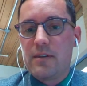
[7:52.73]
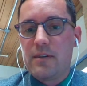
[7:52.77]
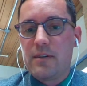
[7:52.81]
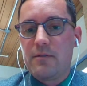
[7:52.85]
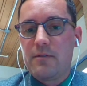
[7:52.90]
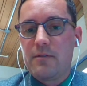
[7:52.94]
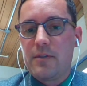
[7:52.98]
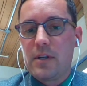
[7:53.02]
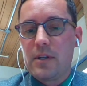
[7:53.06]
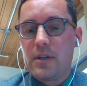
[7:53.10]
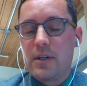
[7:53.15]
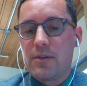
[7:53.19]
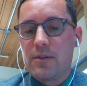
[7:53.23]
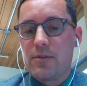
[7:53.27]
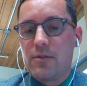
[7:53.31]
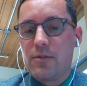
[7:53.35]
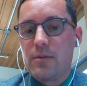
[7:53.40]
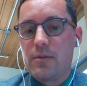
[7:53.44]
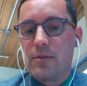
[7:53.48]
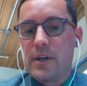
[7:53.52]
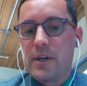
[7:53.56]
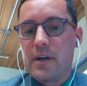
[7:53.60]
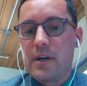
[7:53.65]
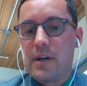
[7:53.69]
If you click through
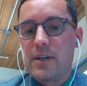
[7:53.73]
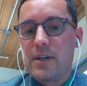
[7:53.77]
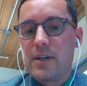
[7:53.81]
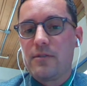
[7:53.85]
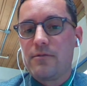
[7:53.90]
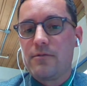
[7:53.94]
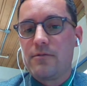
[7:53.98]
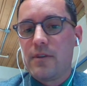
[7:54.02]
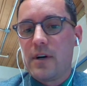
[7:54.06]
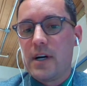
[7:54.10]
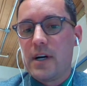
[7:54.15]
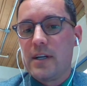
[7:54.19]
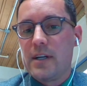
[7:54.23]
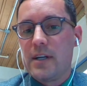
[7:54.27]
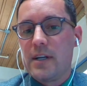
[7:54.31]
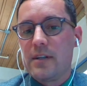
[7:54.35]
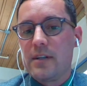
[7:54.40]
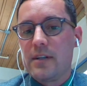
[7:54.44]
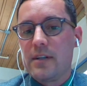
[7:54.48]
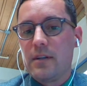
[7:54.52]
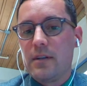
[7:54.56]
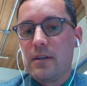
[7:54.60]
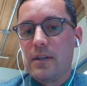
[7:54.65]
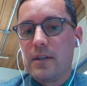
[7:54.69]
there, you'll find the
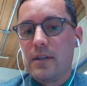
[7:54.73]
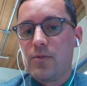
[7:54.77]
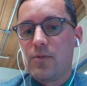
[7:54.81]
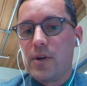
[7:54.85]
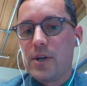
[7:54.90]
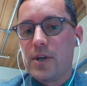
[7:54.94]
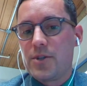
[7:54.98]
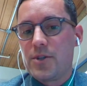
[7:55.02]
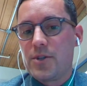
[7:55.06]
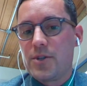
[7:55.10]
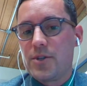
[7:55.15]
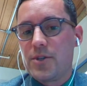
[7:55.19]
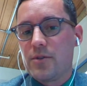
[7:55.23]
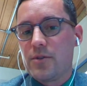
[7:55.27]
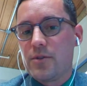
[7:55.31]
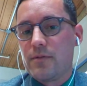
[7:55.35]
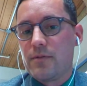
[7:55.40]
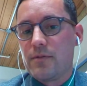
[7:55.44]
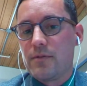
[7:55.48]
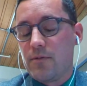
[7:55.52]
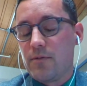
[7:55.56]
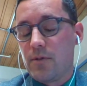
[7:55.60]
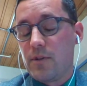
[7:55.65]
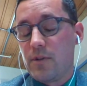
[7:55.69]
link to register
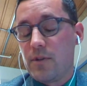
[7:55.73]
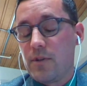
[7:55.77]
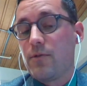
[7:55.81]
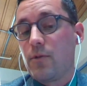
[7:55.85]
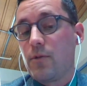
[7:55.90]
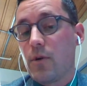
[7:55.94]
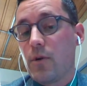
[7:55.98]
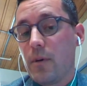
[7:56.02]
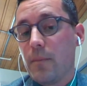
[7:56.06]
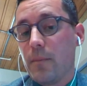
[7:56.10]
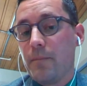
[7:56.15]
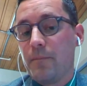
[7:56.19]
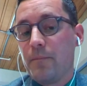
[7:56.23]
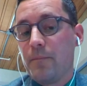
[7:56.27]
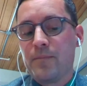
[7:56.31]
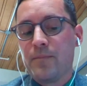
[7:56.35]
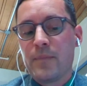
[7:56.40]
for the forum